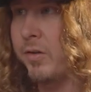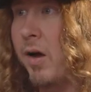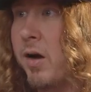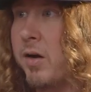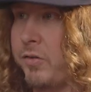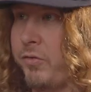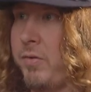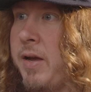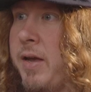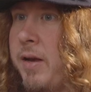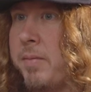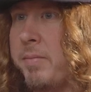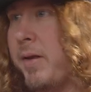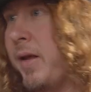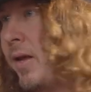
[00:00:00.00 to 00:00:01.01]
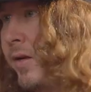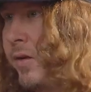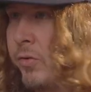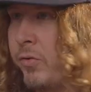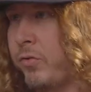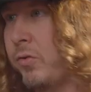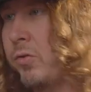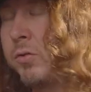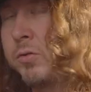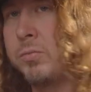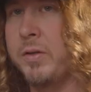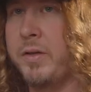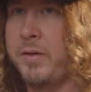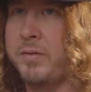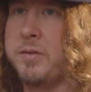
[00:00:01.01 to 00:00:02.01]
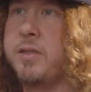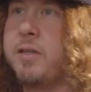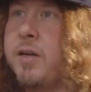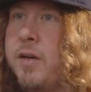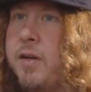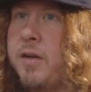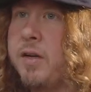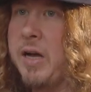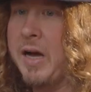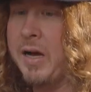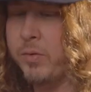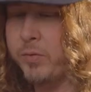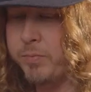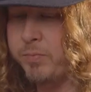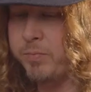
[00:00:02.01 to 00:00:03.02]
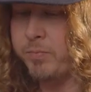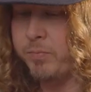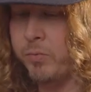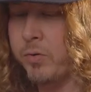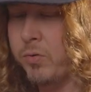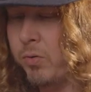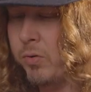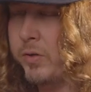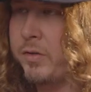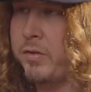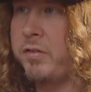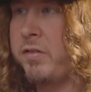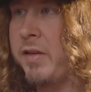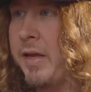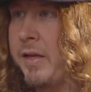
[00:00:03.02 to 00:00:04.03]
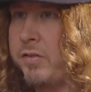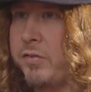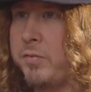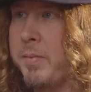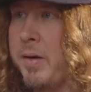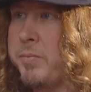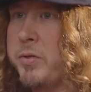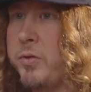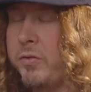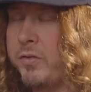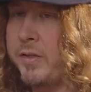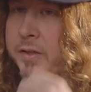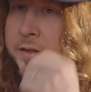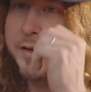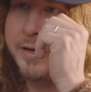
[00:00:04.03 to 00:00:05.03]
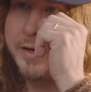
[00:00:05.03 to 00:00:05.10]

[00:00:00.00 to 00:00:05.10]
songs, right, I'm 8 years old or whatever, I would record cassettes of my music,